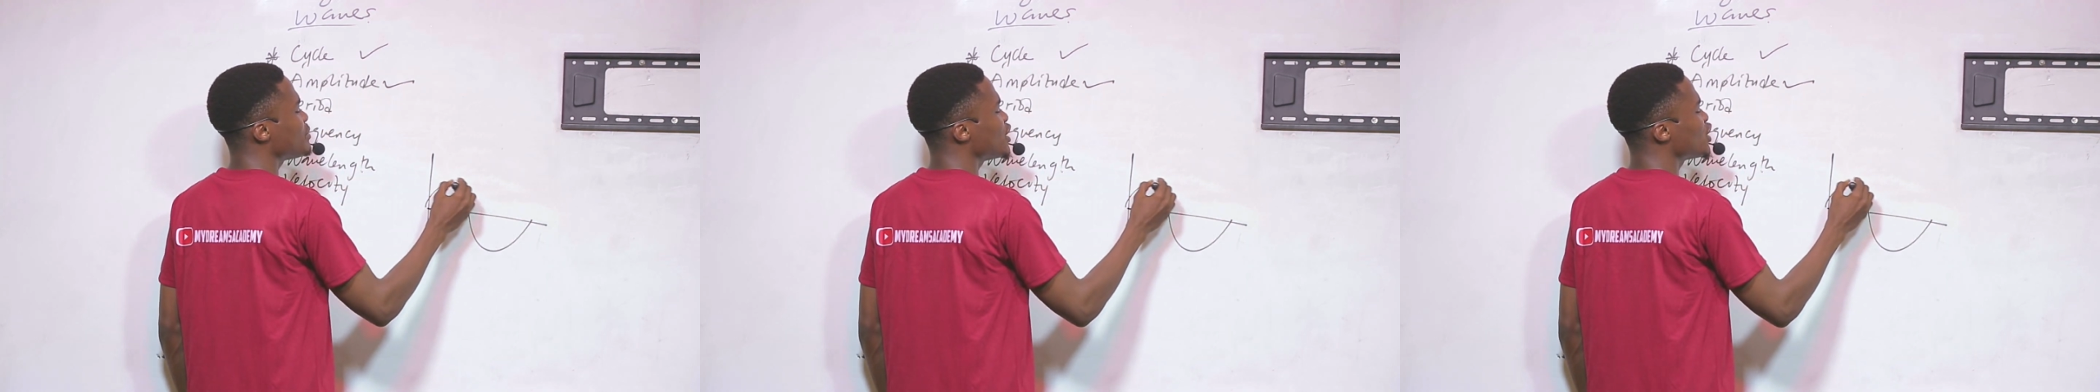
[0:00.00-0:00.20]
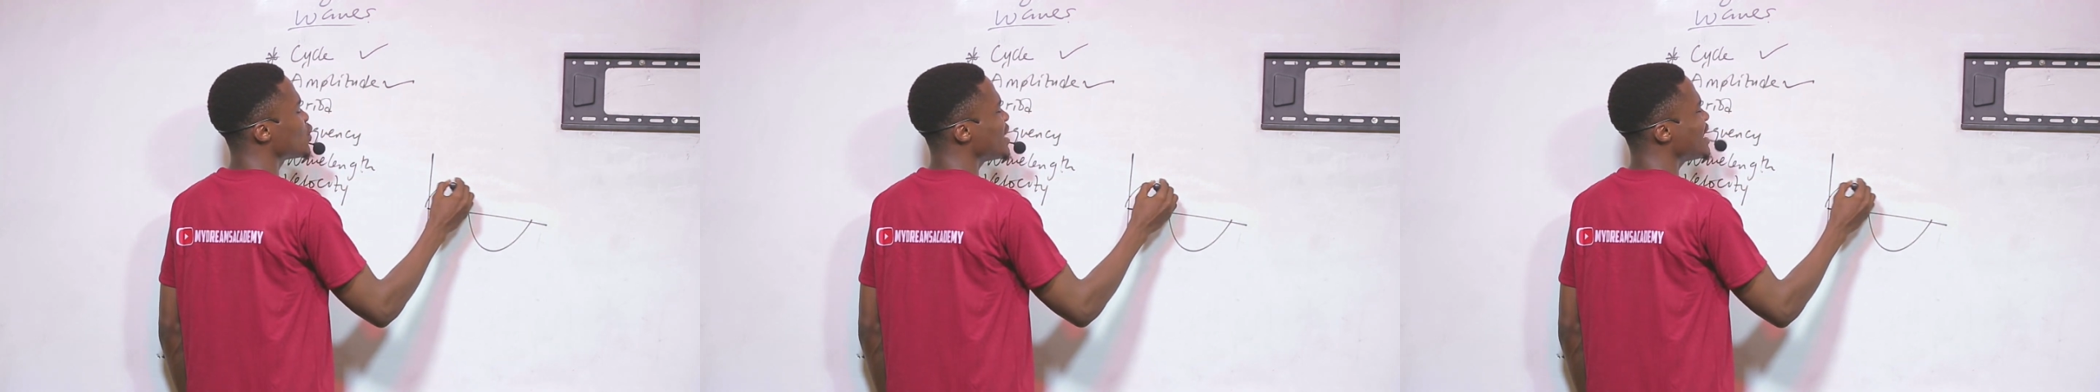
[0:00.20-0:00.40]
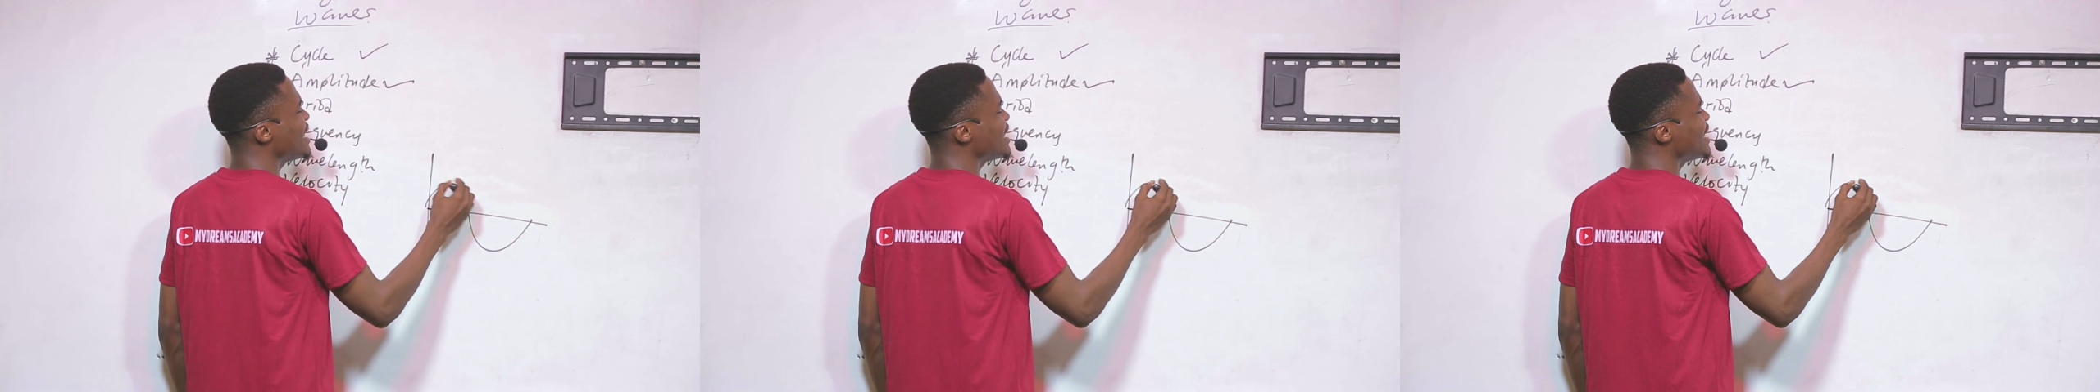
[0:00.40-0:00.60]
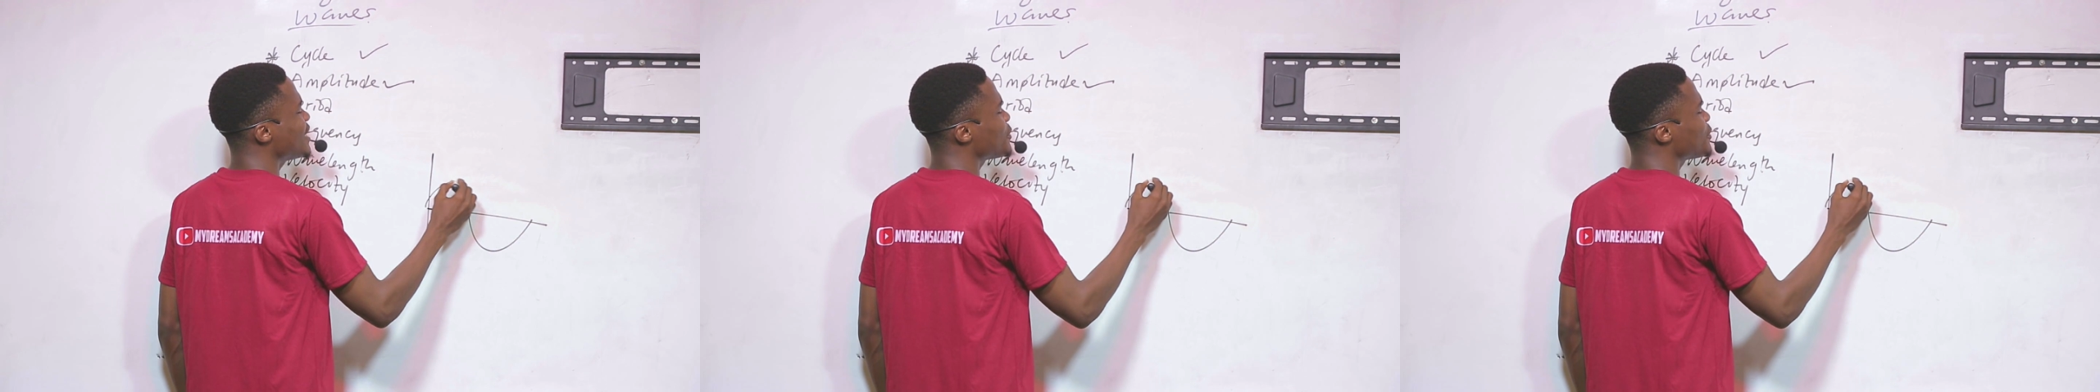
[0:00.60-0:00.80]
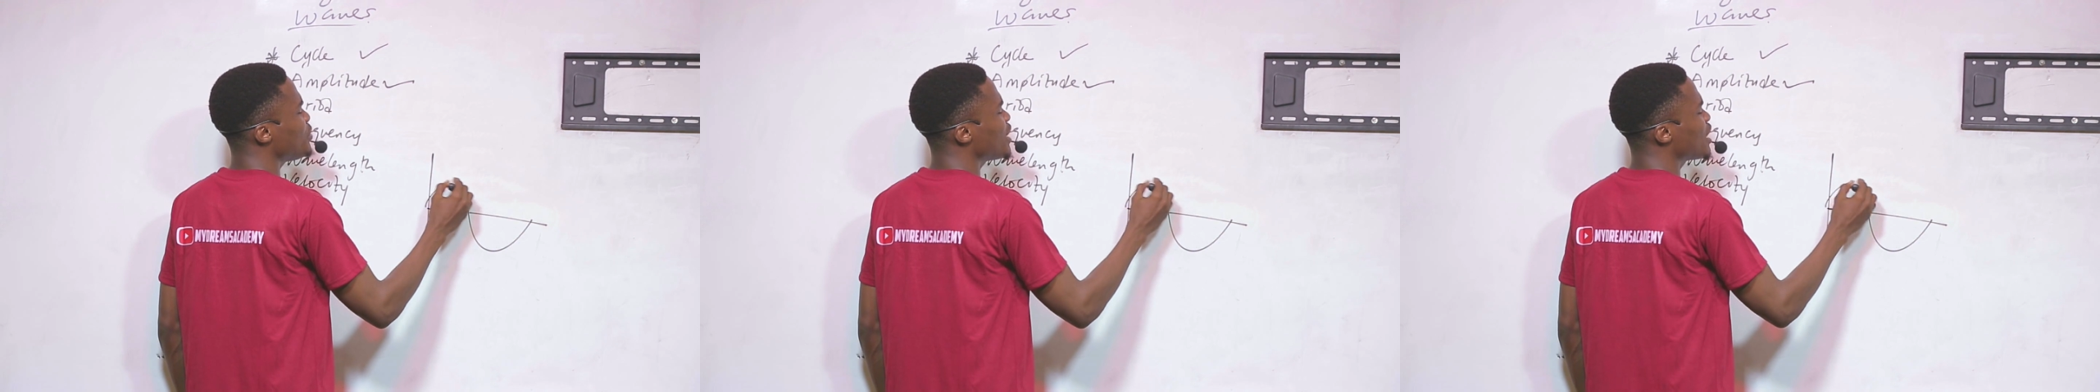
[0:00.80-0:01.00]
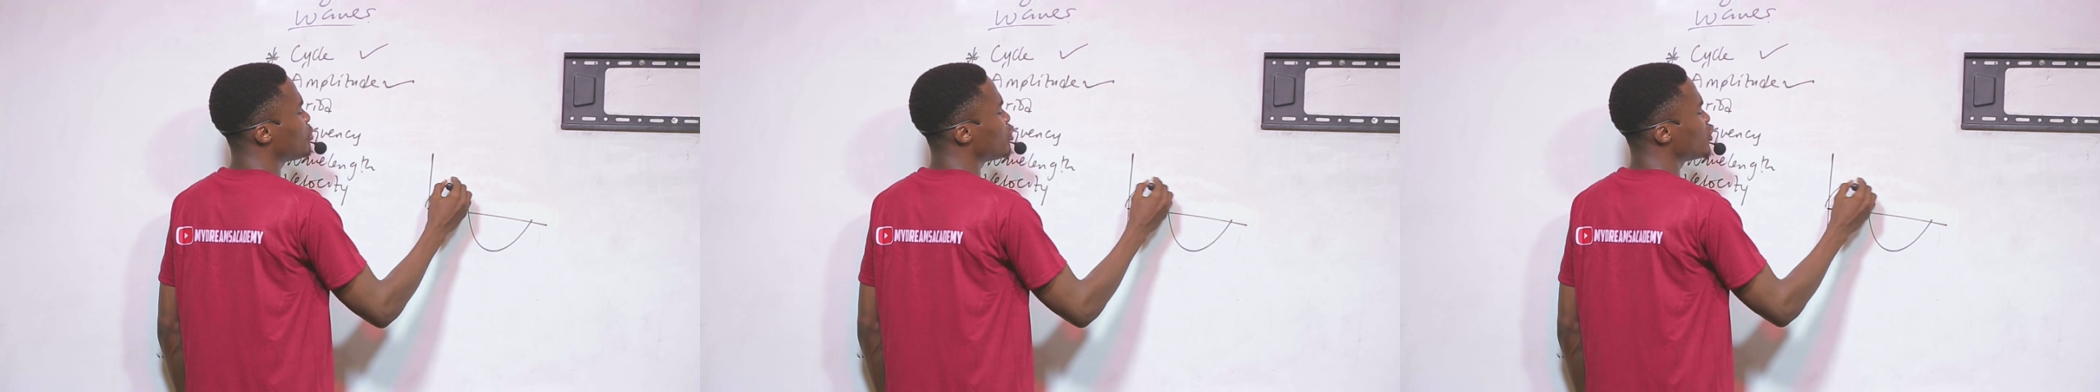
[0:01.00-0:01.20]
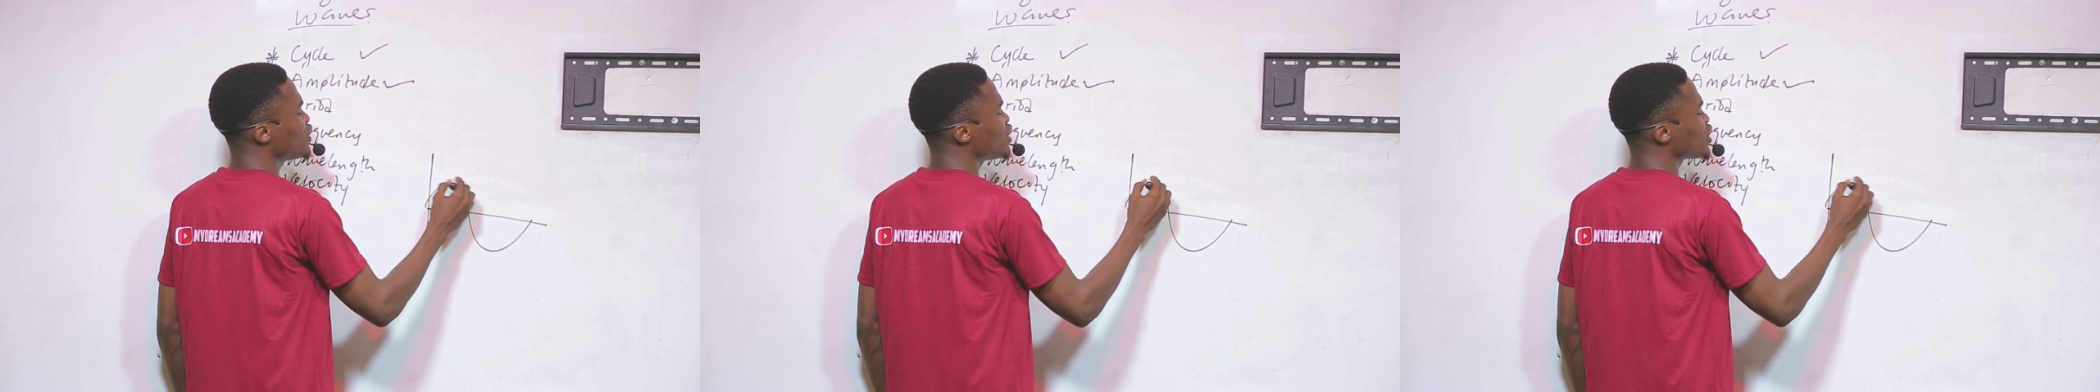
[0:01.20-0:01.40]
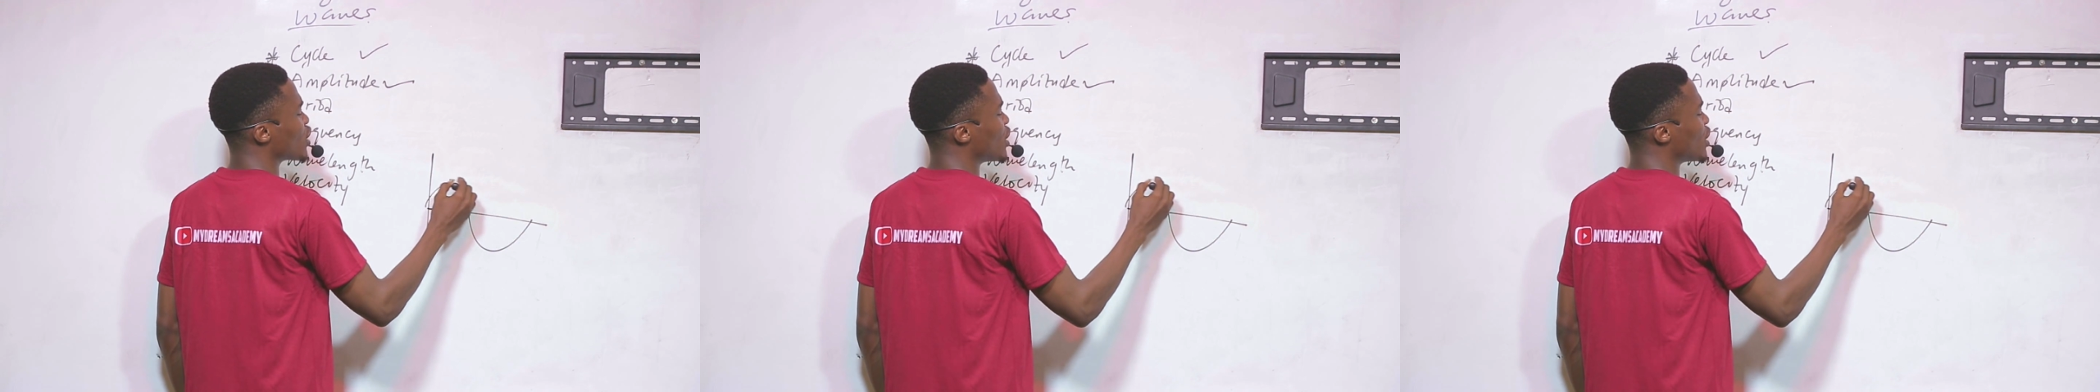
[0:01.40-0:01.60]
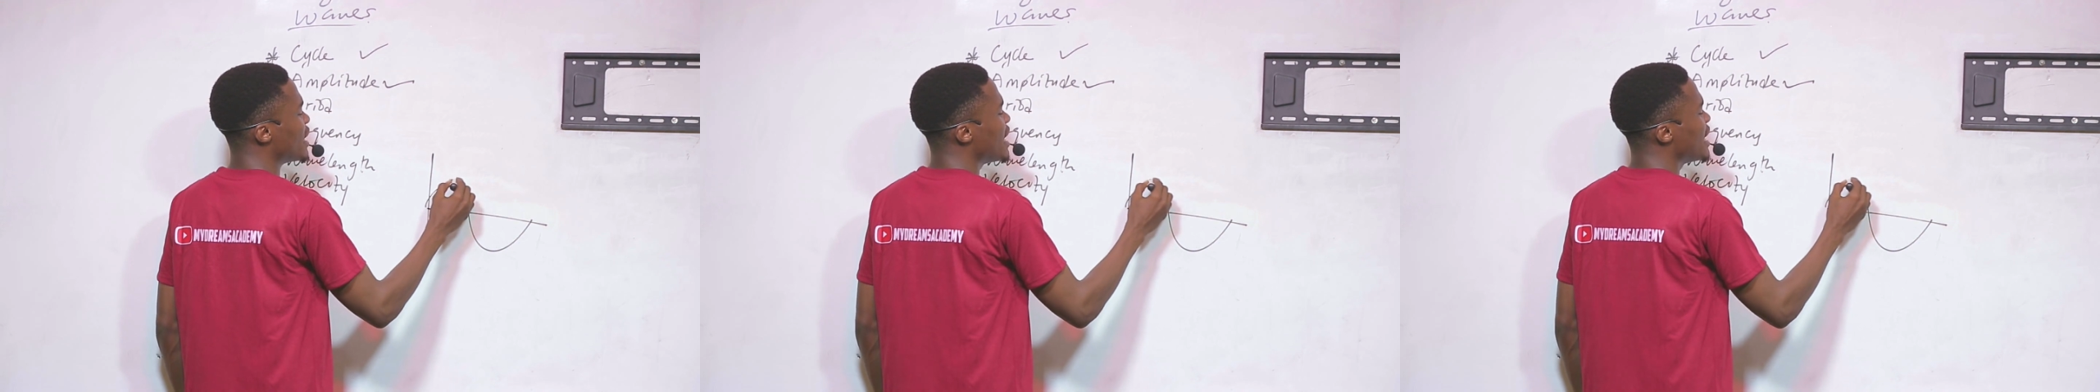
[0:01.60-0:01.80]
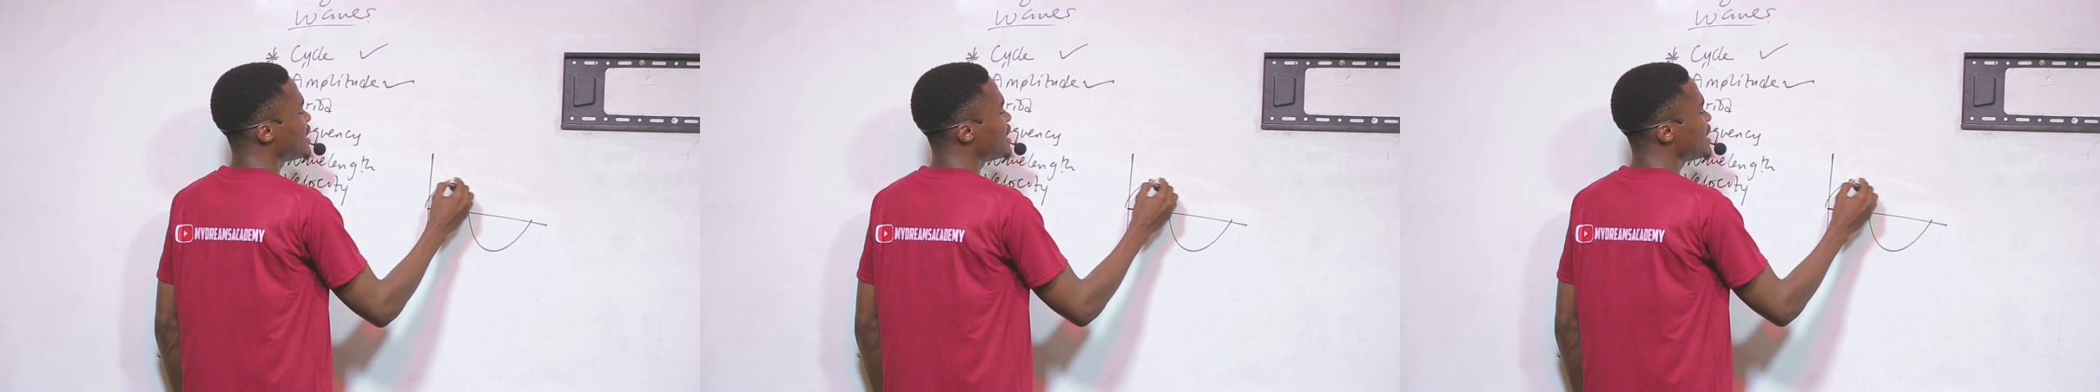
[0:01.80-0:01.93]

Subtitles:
between this peak position.